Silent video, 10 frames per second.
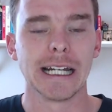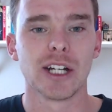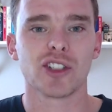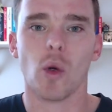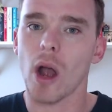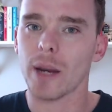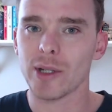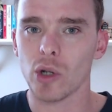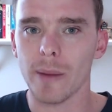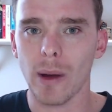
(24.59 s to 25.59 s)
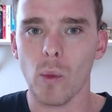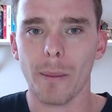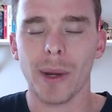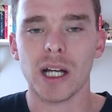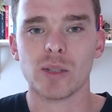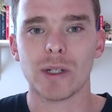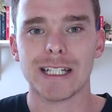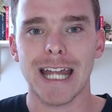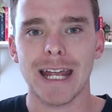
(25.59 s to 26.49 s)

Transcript: So I'm going to be talking about 1Password today.